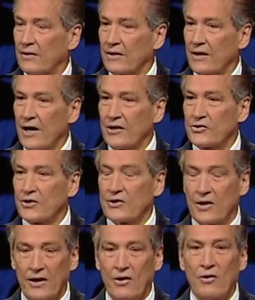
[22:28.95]
God says,
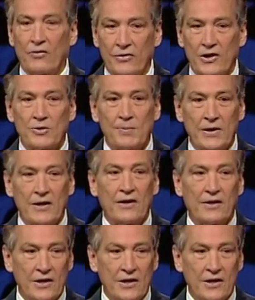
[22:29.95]
let all things be done